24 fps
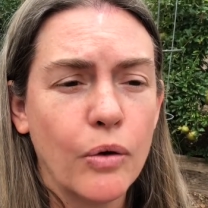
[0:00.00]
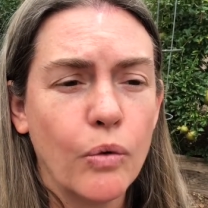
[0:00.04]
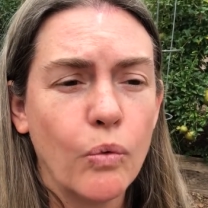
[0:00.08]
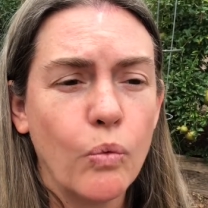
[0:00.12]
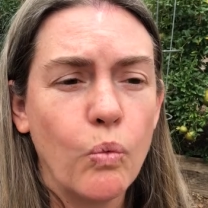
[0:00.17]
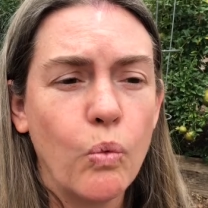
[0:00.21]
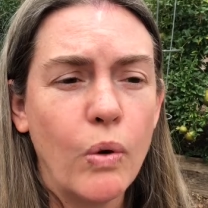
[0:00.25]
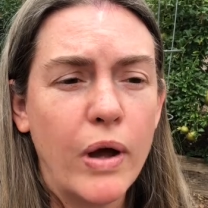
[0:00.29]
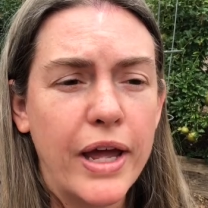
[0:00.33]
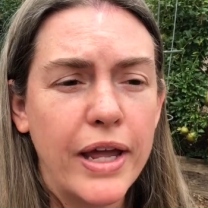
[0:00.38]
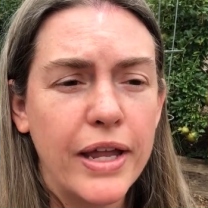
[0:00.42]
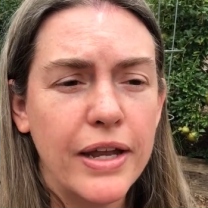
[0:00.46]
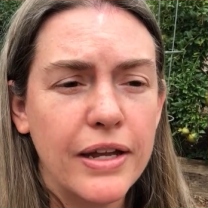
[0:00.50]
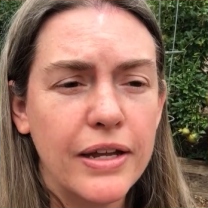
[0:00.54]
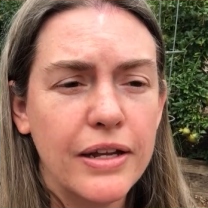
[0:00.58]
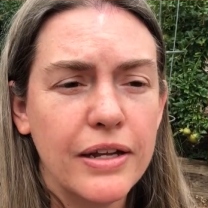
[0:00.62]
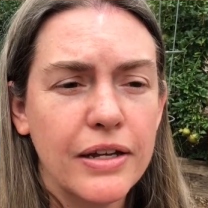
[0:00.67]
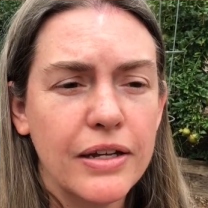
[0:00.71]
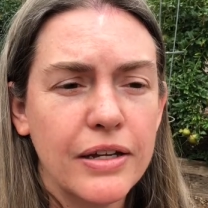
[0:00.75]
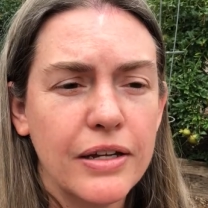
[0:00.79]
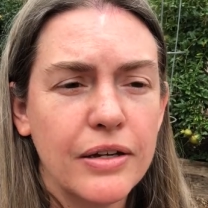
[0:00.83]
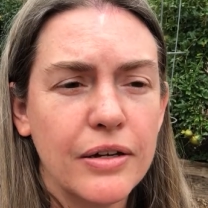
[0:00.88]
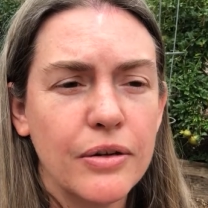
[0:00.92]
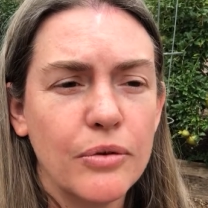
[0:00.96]
when
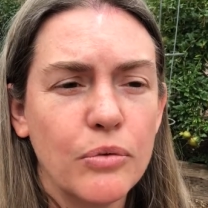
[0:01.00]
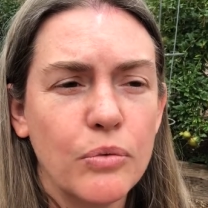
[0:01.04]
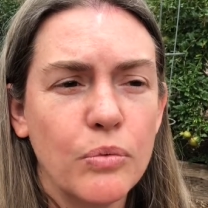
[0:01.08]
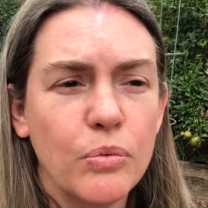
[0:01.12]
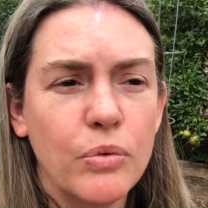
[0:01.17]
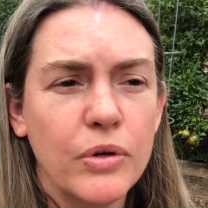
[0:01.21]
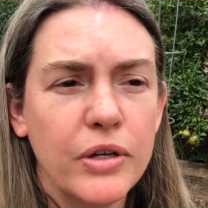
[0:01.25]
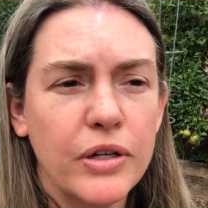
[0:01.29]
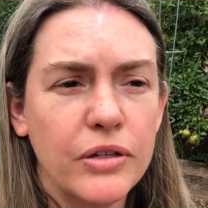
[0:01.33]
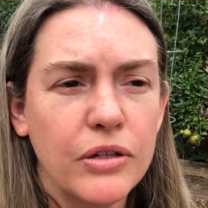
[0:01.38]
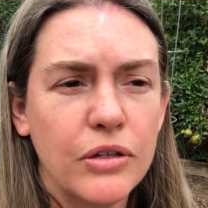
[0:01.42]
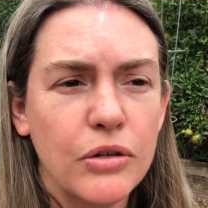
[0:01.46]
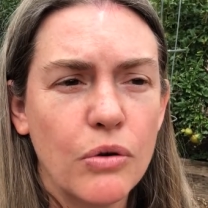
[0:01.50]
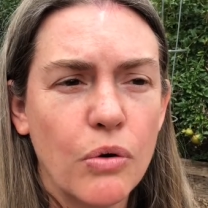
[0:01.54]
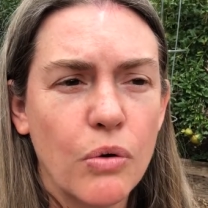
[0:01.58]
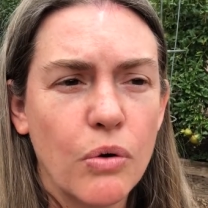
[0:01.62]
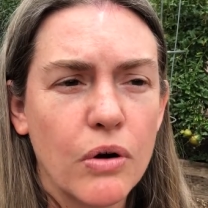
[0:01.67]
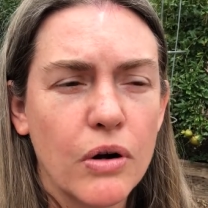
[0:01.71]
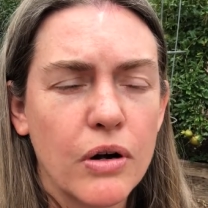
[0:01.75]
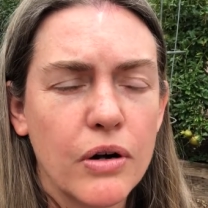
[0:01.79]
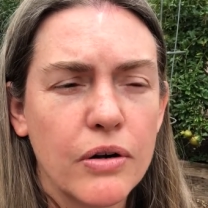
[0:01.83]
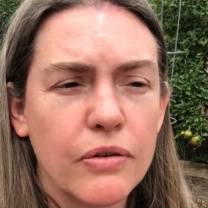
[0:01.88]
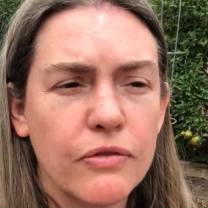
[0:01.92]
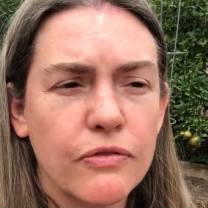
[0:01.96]
will
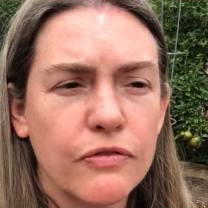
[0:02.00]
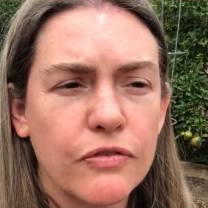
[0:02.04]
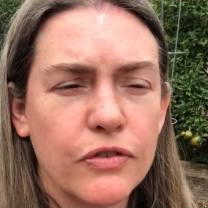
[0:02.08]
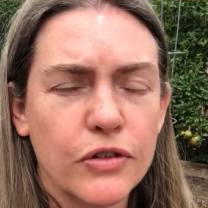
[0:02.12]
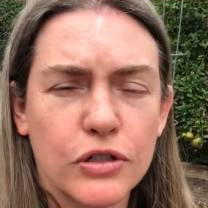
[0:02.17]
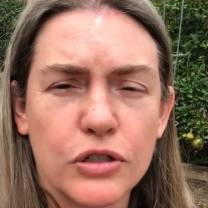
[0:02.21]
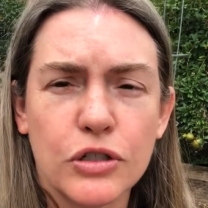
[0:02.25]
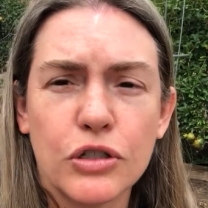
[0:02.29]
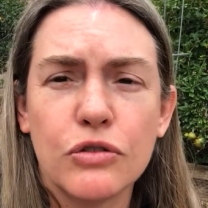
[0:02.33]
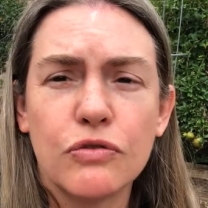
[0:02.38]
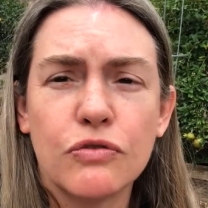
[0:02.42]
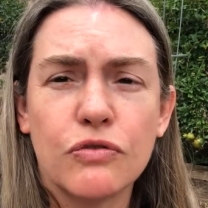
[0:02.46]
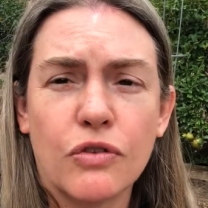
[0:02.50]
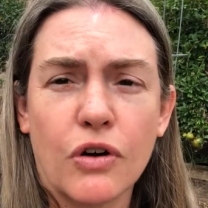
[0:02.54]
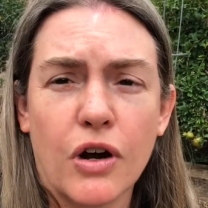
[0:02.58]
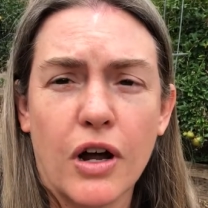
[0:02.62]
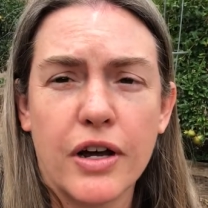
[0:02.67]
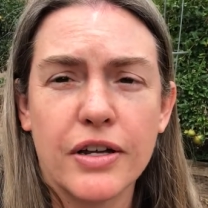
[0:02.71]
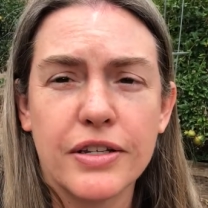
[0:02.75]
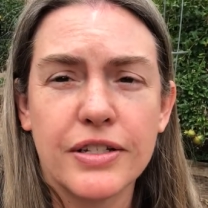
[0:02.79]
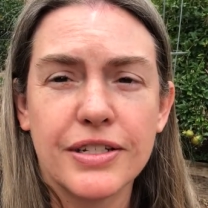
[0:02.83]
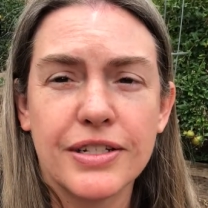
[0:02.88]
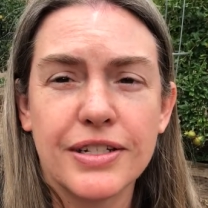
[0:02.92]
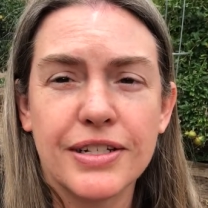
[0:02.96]
your first
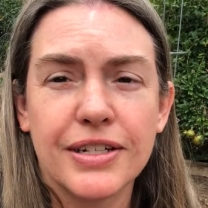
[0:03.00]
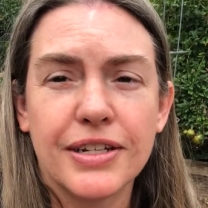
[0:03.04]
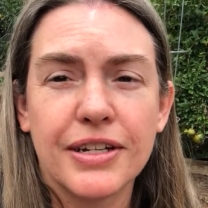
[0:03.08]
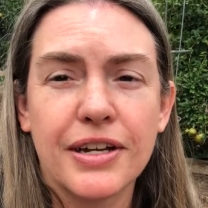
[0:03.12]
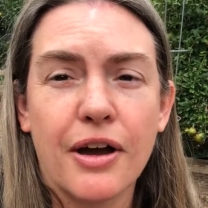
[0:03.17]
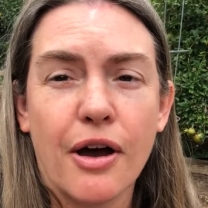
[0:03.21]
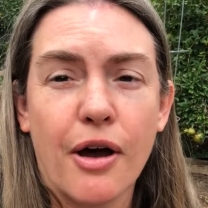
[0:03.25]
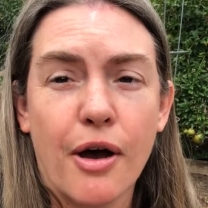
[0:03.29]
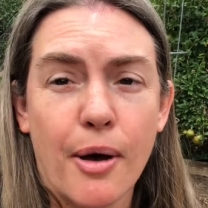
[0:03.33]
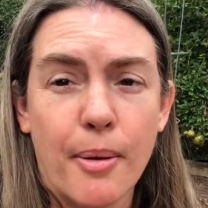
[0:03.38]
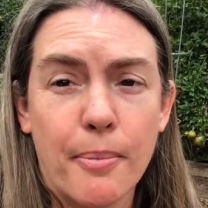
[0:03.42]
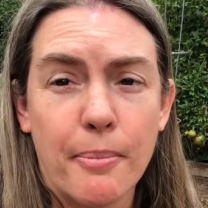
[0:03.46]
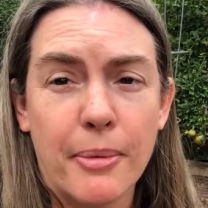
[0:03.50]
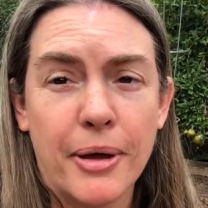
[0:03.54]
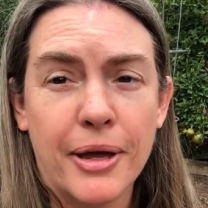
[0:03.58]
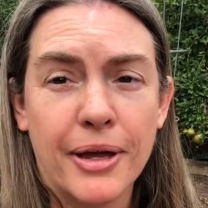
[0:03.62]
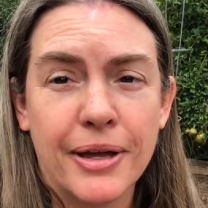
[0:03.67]
frost come?